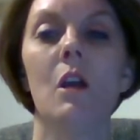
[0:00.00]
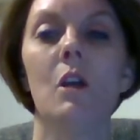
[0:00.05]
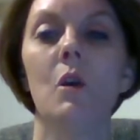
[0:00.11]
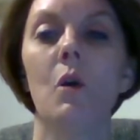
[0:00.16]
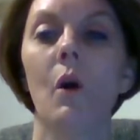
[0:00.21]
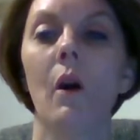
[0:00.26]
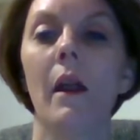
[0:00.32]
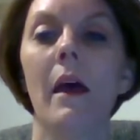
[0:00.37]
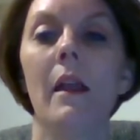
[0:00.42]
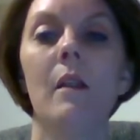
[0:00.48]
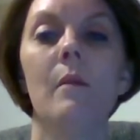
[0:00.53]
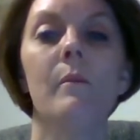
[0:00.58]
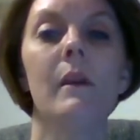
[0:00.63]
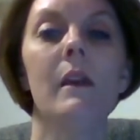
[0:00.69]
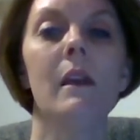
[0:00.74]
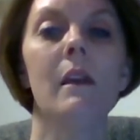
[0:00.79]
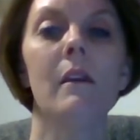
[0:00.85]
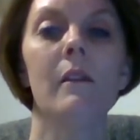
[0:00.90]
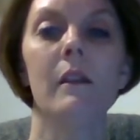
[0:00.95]
Your
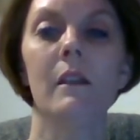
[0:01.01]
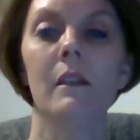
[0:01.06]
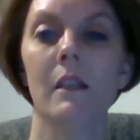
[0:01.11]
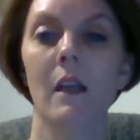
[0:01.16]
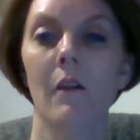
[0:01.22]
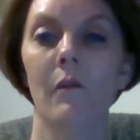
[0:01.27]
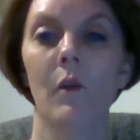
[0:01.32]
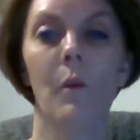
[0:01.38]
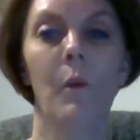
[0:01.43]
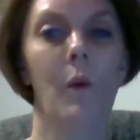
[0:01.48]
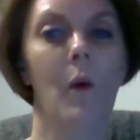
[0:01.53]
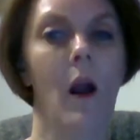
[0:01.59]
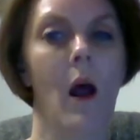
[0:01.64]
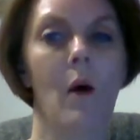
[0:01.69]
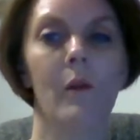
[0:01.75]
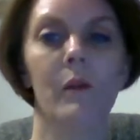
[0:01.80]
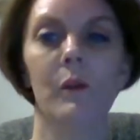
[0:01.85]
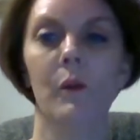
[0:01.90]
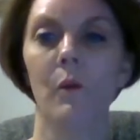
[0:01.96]
enemy, the devil,
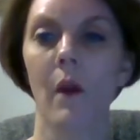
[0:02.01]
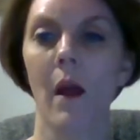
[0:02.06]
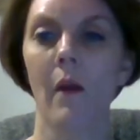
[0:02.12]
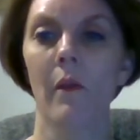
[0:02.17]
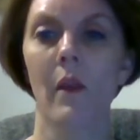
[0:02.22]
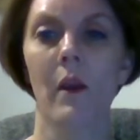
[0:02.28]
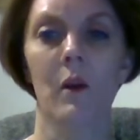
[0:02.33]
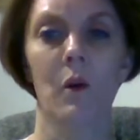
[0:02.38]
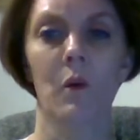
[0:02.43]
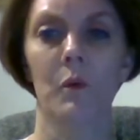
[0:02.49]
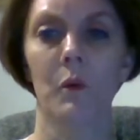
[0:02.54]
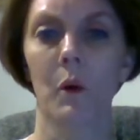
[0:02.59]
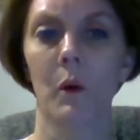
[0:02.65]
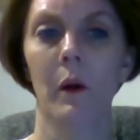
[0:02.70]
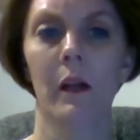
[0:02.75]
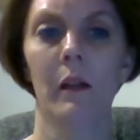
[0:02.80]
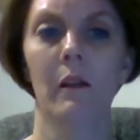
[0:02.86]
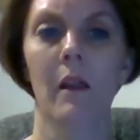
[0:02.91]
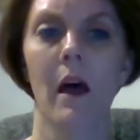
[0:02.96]
prowls around like a
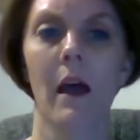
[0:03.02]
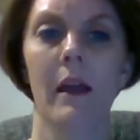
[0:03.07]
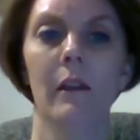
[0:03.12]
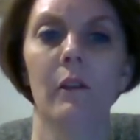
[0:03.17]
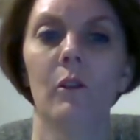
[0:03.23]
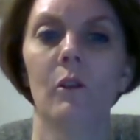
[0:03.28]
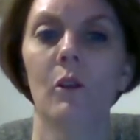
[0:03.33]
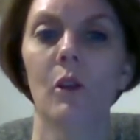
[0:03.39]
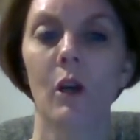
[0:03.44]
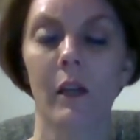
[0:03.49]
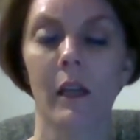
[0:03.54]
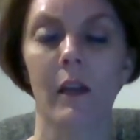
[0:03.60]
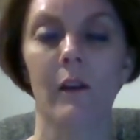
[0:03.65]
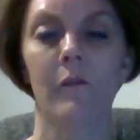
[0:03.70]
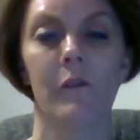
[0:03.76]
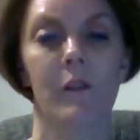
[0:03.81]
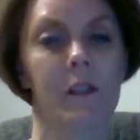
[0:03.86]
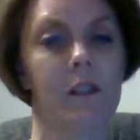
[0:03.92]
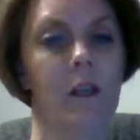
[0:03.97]
roaring lion,
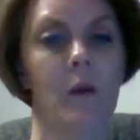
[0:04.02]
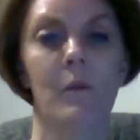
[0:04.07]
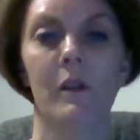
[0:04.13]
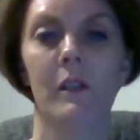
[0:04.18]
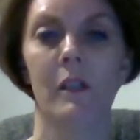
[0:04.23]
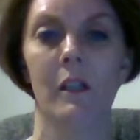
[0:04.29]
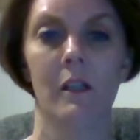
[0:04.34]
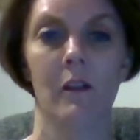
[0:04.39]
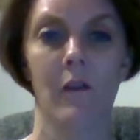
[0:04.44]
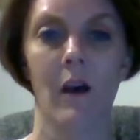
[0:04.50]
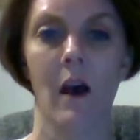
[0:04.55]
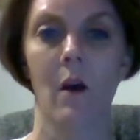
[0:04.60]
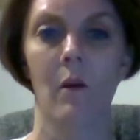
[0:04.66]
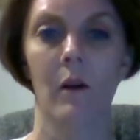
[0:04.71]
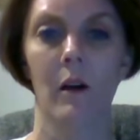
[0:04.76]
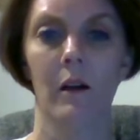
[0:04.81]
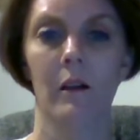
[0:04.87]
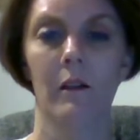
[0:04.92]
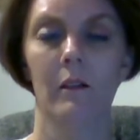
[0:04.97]
looking for someone to
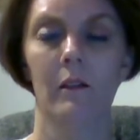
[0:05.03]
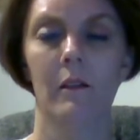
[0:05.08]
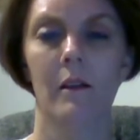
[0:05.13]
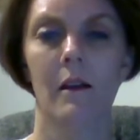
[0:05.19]
devour."